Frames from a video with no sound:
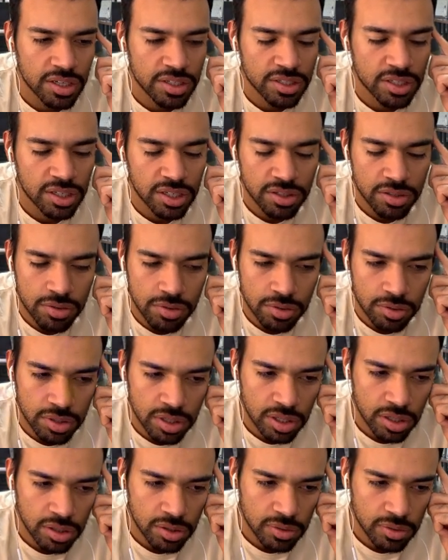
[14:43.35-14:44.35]
start to go
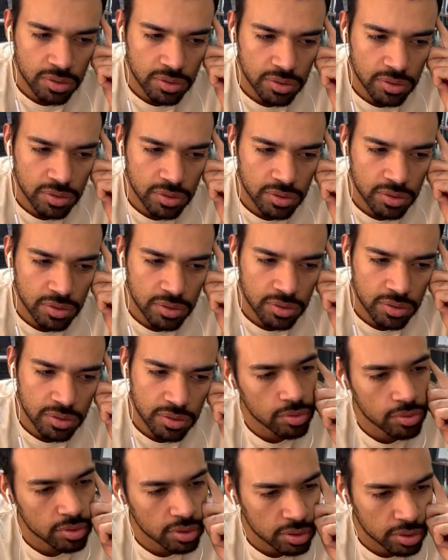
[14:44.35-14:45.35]
down a
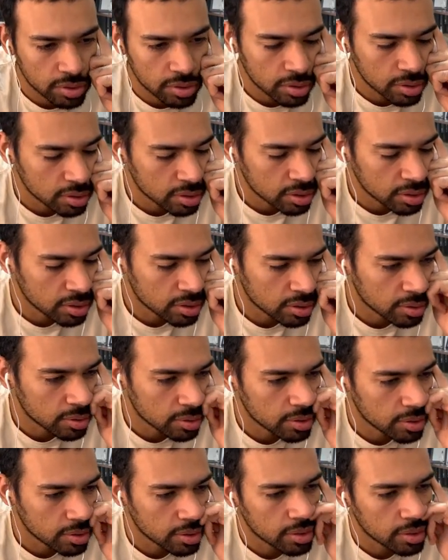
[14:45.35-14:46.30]
little early,